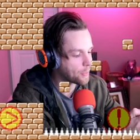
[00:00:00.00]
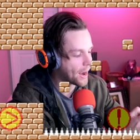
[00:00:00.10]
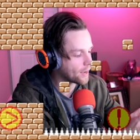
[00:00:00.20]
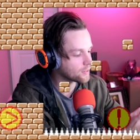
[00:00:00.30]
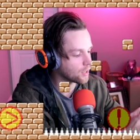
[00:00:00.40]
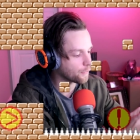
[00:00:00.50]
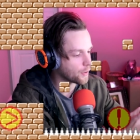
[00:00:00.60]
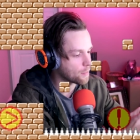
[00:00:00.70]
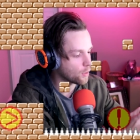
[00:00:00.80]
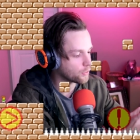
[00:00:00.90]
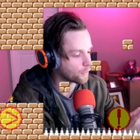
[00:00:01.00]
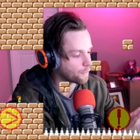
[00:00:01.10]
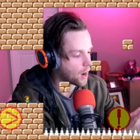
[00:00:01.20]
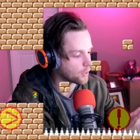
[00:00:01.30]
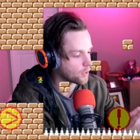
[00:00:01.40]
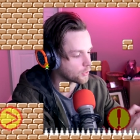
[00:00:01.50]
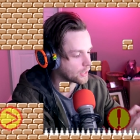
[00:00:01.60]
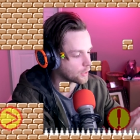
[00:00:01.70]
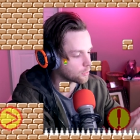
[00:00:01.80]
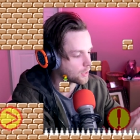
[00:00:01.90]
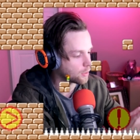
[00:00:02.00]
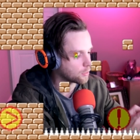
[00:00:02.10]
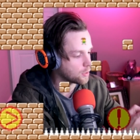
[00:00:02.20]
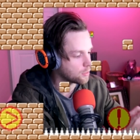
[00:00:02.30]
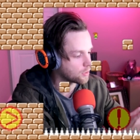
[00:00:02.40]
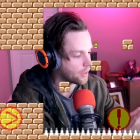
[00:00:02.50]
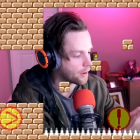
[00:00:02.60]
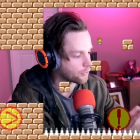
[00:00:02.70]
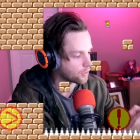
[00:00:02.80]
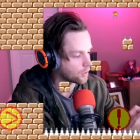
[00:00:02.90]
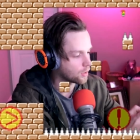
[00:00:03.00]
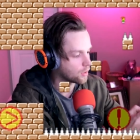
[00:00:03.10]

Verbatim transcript: past here if it moves to follow you? I've only got 3 little dudes left. So